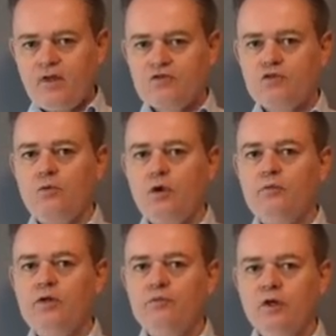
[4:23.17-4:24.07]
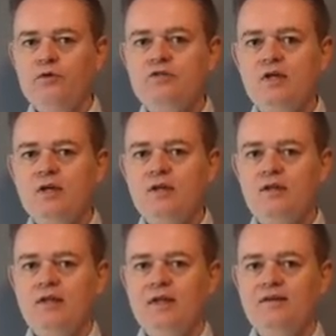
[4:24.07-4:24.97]
So when we say
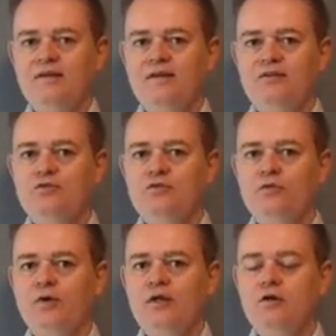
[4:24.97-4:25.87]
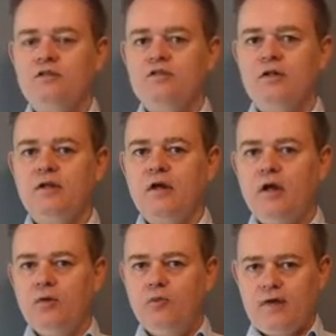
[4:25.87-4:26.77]
that you should create content
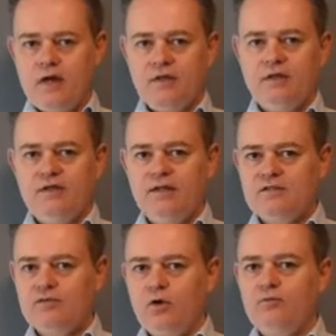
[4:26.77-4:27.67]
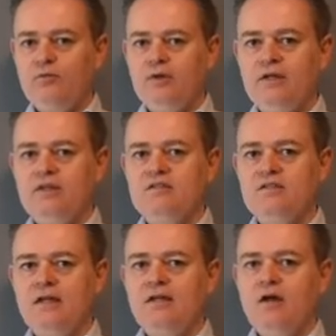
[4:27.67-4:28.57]
without analytics, what we mean is
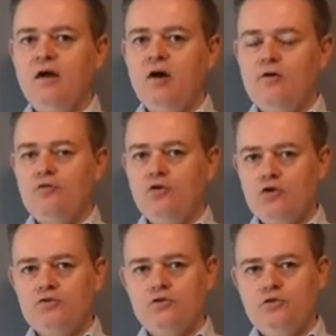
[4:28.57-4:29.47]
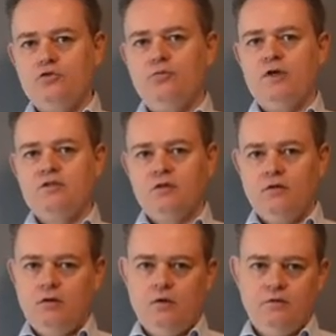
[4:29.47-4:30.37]
that of course you should measure
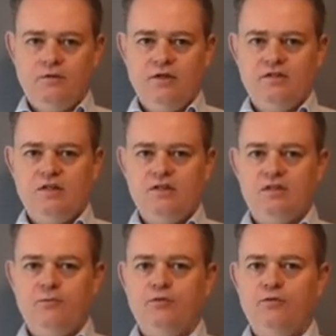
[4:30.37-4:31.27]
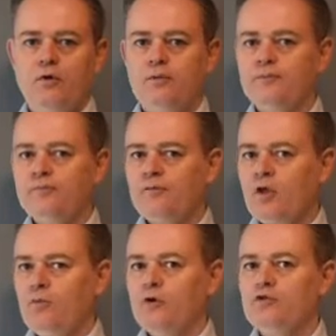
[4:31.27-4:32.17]
all the things that I said before,
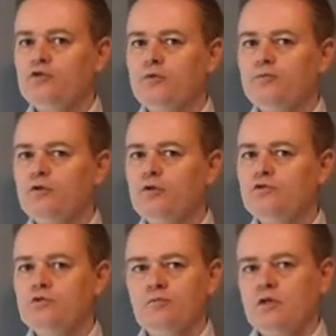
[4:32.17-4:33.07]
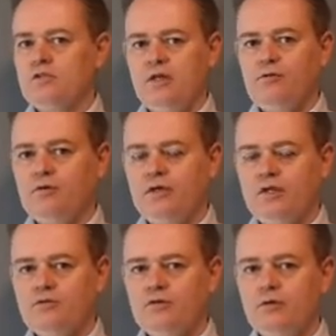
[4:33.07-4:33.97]
but you shouldn't put too much effort
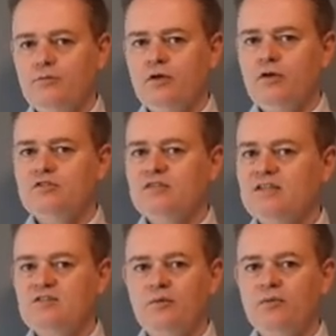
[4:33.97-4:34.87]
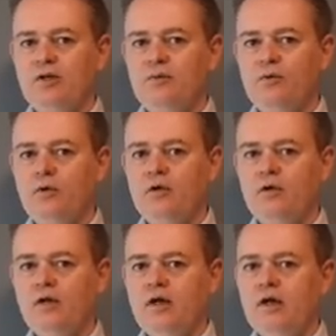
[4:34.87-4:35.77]
into it, because that's not really
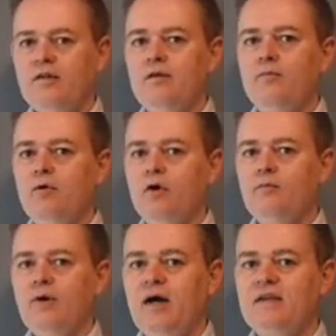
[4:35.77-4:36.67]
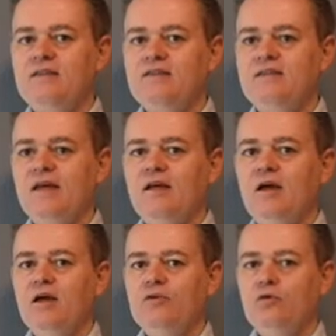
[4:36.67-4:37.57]
important. The important part is that
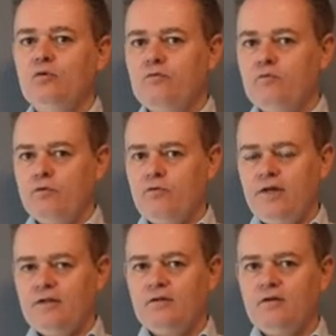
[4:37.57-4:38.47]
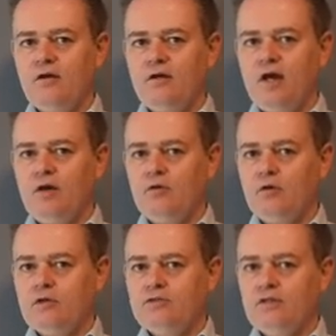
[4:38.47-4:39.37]
you reflect on how your
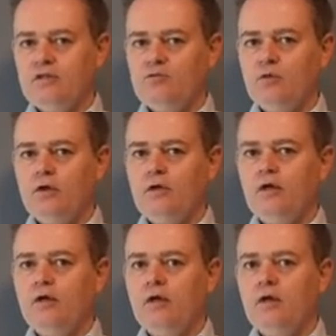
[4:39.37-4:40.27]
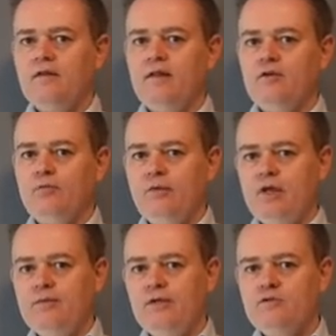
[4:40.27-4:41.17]
content is working, that you
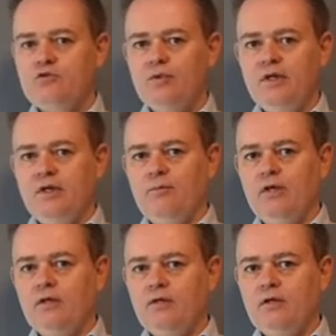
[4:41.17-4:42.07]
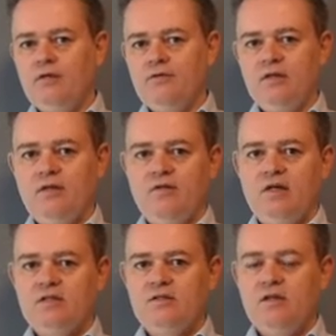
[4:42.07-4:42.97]
maybe tweak it a bit. If an
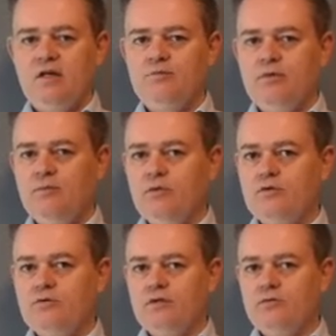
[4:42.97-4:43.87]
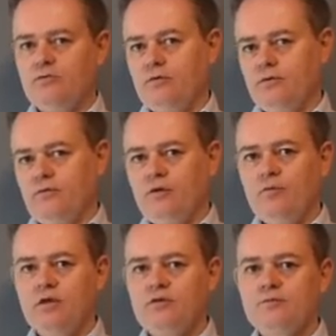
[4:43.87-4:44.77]
article has been posted for 3
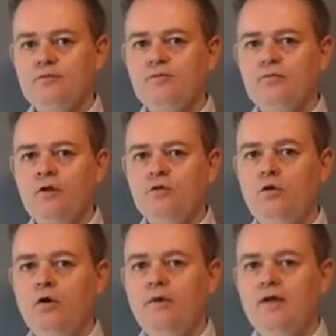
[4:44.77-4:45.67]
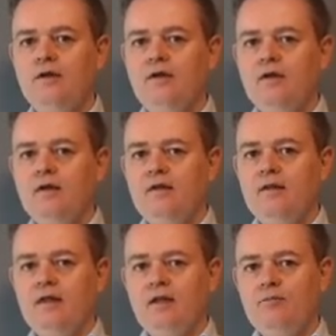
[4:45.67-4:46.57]
months, you go in
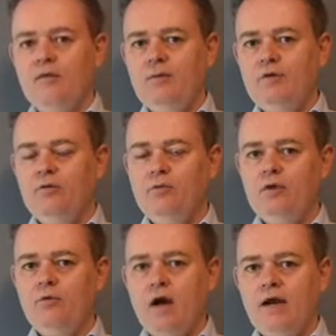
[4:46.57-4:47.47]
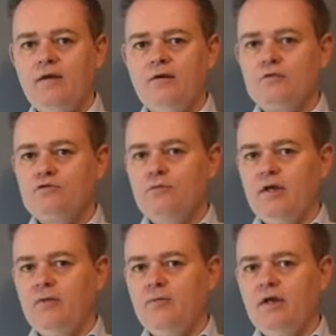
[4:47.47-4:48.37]
and then maybe rewrite it to
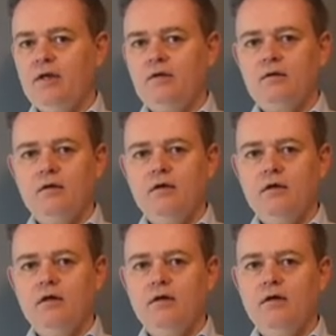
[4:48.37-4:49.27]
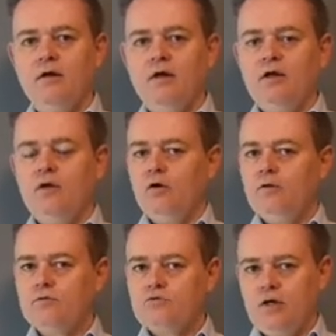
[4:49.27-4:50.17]
make it better,
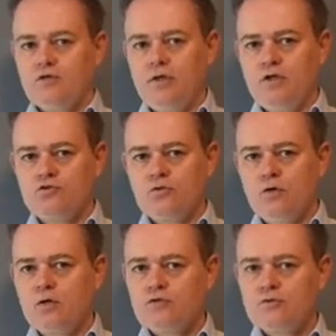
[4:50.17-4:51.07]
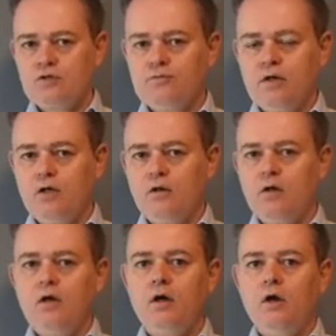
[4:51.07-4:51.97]
try to make it shorter, try to make it
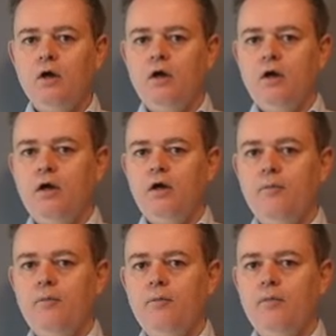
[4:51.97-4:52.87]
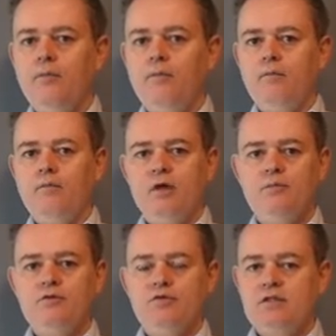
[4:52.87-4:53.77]
longer,
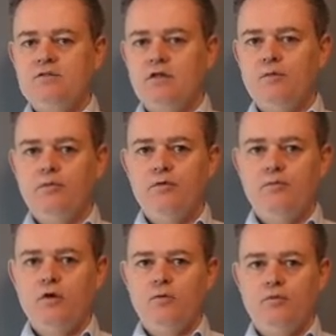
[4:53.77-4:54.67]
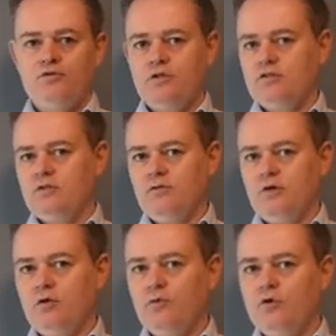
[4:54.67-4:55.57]
maybe change the composition of
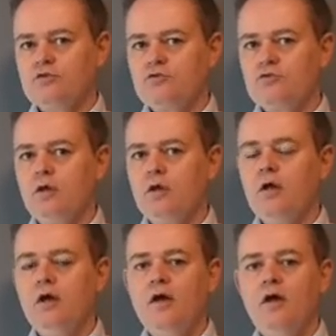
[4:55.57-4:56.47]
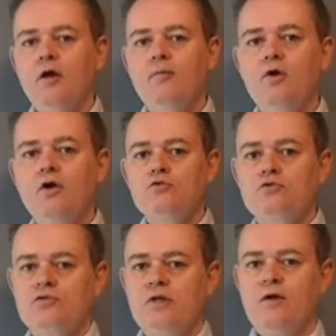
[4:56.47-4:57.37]
how it works and so on, to
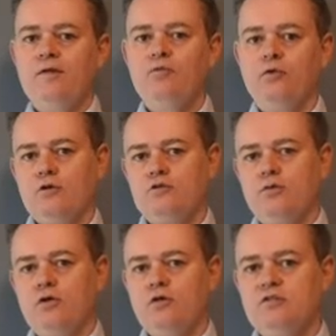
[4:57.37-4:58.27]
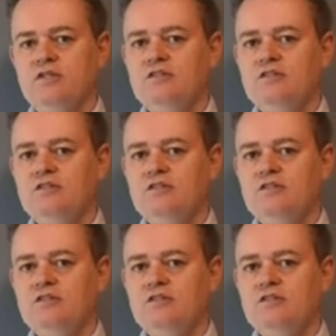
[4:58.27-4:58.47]
see how that works, because